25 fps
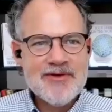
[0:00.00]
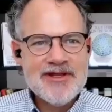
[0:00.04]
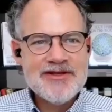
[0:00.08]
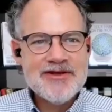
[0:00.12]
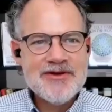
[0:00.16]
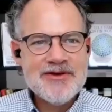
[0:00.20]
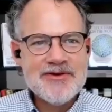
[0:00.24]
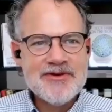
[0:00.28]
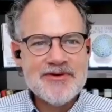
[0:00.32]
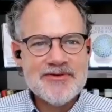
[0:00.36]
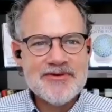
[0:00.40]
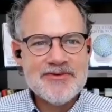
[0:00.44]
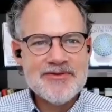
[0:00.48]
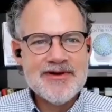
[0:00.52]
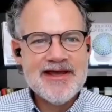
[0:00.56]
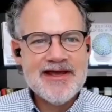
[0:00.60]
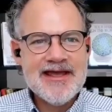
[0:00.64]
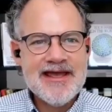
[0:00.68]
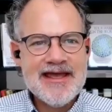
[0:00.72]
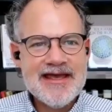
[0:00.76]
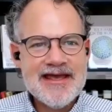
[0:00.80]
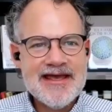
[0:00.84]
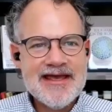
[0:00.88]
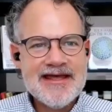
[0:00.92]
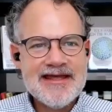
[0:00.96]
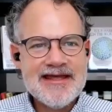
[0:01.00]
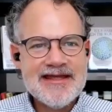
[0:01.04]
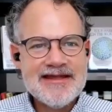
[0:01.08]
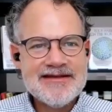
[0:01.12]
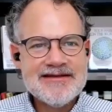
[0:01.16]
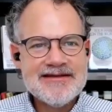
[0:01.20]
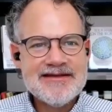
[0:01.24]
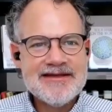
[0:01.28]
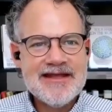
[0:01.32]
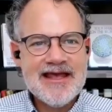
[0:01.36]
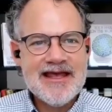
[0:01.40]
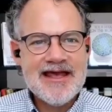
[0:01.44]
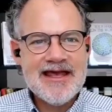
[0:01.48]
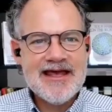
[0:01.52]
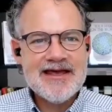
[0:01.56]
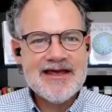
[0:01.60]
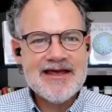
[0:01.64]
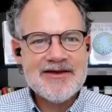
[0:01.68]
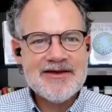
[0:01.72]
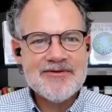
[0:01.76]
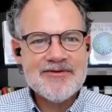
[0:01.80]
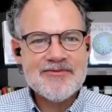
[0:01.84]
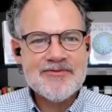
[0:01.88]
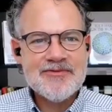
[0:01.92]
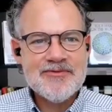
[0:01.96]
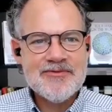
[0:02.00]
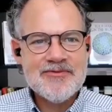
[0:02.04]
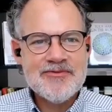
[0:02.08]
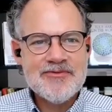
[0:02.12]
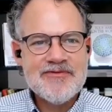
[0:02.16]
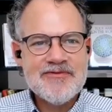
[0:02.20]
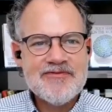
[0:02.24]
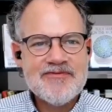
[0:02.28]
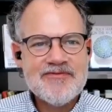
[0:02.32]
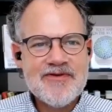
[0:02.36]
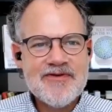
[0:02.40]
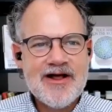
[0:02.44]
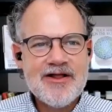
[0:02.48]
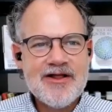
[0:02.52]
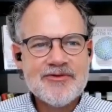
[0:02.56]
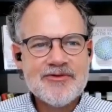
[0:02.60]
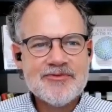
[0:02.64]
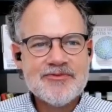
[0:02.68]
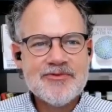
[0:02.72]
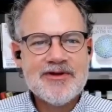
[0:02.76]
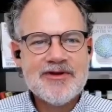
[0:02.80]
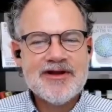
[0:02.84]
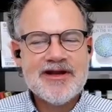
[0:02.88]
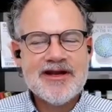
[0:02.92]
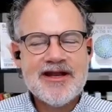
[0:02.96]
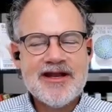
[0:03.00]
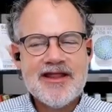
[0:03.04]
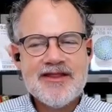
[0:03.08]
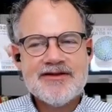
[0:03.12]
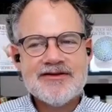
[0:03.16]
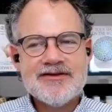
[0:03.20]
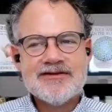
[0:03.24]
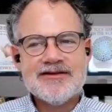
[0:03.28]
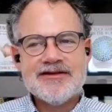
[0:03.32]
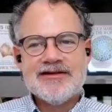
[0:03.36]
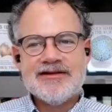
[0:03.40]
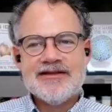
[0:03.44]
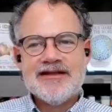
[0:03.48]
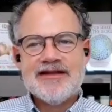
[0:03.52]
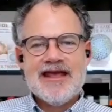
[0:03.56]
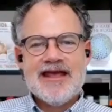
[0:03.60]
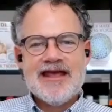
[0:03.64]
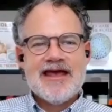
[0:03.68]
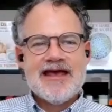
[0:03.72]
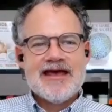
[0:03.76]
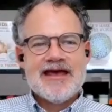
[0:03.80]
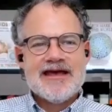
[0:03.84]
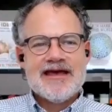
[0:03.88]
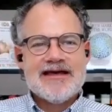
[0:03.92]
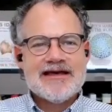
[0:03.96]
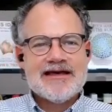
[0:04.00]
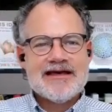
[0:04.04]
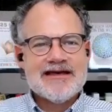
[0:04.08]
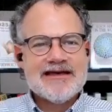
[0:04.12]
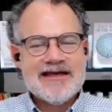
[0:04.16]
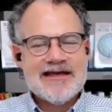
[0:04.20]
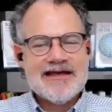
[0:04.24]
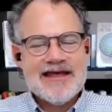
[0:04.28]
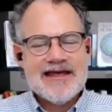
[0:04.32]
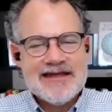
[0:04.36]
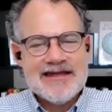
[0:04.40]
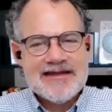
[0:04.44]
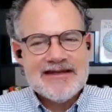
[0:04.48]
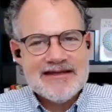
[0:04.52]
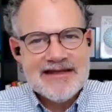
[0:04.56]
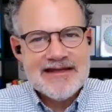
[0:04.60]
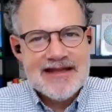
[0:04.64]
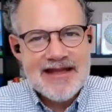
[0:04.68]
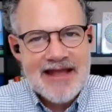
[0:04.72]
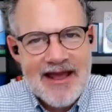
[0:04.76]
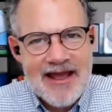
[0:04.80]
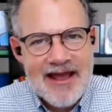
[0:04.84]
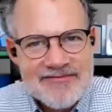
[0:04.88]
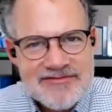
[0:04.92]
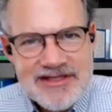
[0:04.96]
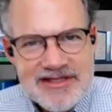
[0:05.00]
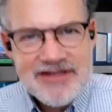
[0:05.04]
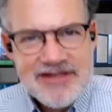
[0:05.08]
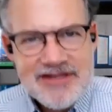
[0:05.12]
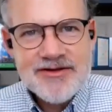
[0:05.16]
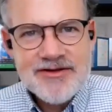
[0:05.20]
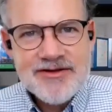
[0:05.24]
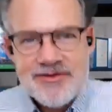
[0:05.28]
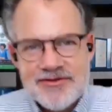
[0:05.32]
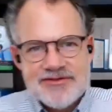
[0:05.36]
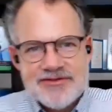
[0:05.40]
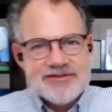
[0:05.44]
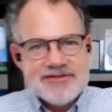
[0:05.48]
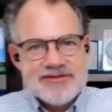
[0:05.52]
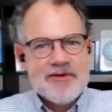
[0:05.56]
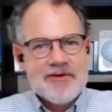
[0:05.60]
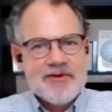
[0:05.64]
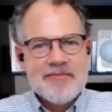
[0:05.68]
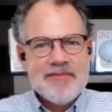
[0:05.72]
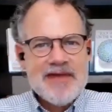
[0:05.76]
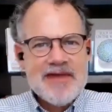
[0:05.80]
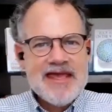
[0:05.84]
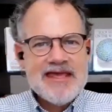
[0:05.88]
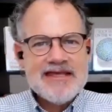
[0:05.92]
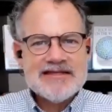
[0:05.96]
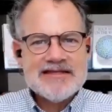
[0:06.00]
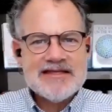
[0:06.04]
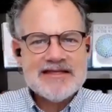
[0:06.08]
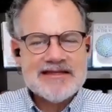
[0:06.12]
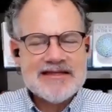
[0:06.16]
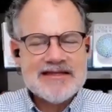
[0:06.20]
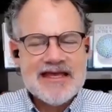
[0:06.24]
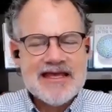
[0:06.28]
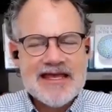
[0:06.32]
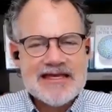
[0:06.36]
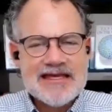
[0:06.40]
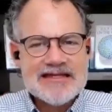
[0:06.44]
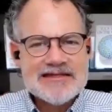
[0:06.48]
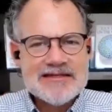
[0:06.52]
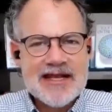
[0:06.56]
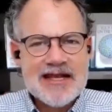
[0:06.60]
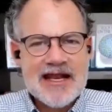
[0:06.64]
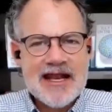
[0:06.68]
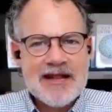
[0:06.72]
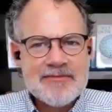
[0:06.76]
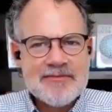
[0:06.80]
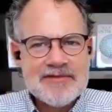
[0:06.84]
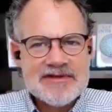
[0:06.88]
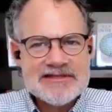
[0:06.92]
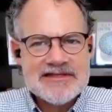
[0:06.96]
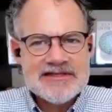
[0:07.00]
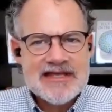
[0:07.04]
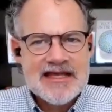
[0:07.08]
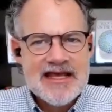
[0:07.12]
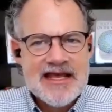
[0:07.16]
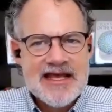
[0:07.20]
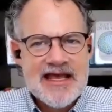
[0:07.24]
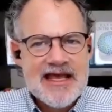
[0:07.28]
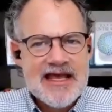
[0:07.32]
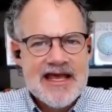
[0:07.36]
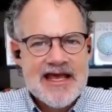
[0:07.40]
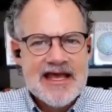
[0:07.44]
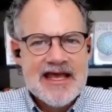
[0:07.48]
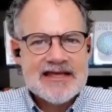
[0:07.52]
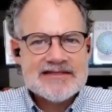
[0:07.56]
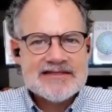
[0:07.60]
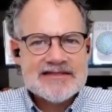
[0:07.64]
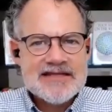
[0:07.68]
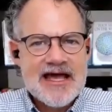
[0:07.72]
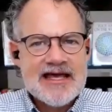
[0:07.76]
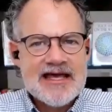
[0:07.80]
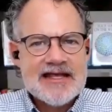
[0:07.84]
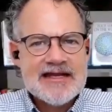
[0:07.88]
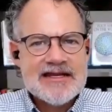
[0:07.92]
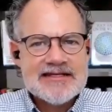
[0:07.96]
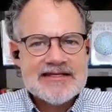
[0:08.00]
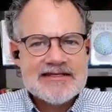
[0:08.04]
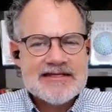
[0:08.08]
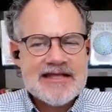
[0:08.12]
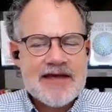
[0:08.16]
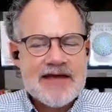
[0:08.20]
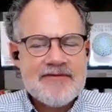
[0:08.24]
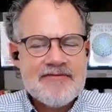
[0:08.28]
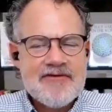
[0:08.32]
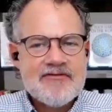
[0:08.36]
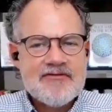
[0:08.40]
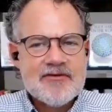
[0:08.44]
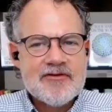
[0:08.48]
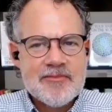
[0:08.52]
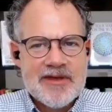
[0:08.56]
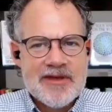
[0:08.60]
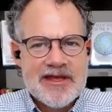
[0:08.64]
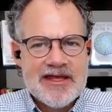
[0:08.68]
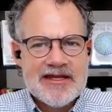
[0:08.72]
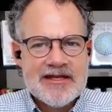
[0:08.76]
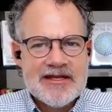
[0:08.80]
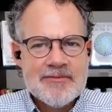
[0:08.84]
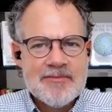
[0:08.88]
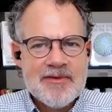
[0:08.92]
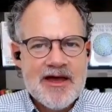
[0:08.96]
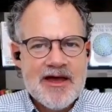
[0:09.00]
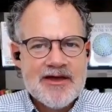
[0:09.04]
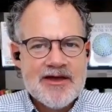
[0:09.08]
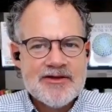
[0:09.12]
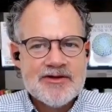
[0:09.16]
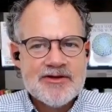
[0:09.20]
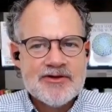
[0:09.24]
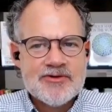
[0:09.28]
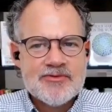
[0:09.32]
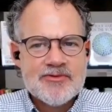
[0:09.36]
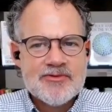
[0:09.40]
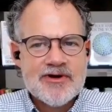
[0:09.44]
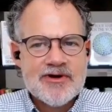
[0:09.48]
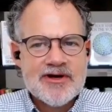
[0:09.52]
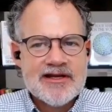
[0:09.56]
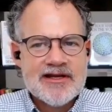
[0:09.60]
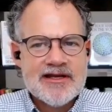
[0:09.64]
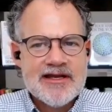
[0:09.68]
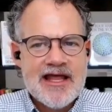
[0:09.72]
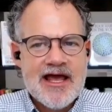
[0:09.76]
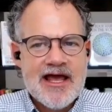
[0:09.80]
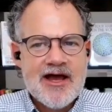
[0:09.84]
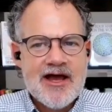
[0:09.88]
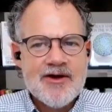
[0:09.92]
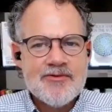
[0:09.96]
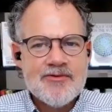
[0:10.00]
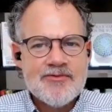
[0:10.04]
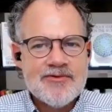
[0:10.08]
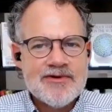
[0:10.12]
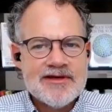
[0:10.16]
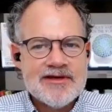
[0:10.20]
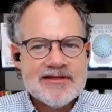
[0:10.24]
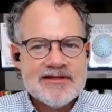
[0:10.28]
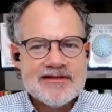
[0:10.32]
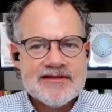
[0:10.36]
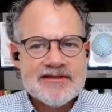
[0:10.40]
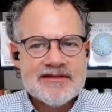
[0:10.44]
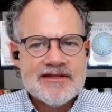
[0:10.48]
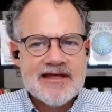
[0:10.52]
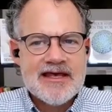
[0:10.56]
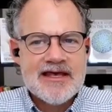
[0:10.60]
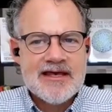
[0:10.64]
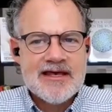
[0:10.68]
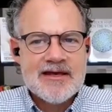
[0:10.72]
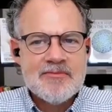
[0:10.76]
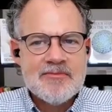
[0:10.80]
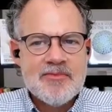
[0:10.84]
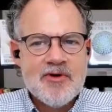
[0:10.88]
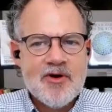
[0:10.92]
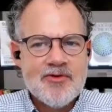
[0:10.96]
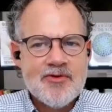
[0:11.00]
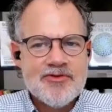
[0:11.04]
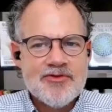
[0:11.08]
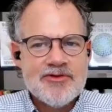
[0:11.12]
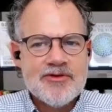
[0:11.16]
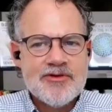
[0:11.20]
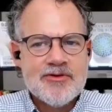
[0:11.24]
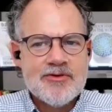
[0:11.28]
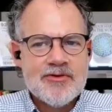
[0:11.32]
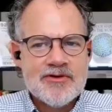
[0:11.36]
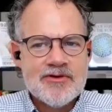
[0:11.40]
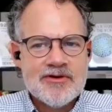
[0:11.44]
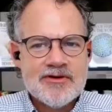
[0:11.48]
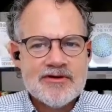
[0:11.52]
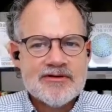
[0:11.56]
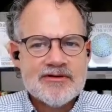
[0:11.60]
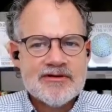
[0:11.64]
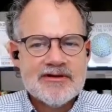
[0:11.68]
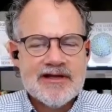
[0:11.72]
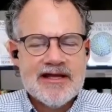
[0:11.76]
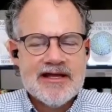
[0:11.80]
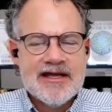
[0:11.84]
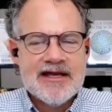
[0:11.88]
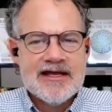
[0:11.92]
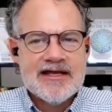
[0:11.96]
do, and we followed one another, and I've seen you do some amazing things, and I'm as excited as I've ever been about your work now with both your